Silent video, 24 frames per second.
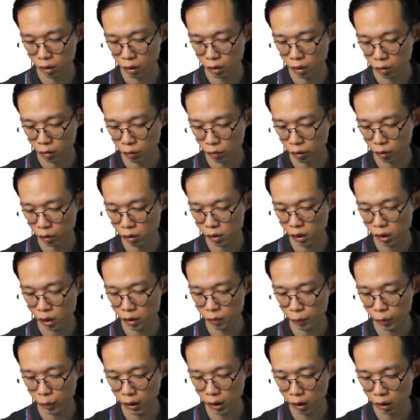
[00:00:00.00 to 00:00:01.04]
would just
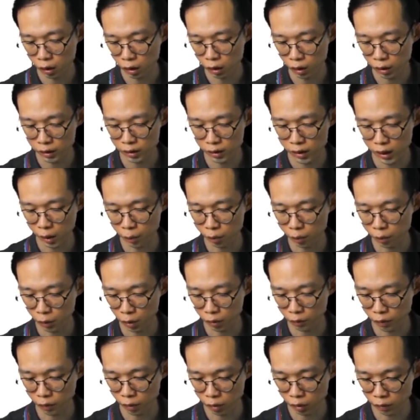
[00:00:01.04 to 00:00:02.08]
be the sum
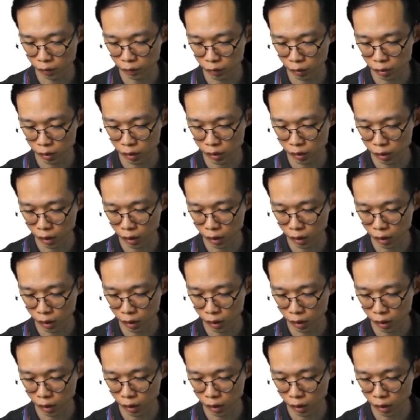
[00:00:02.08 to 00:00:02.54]
of all the forces. Now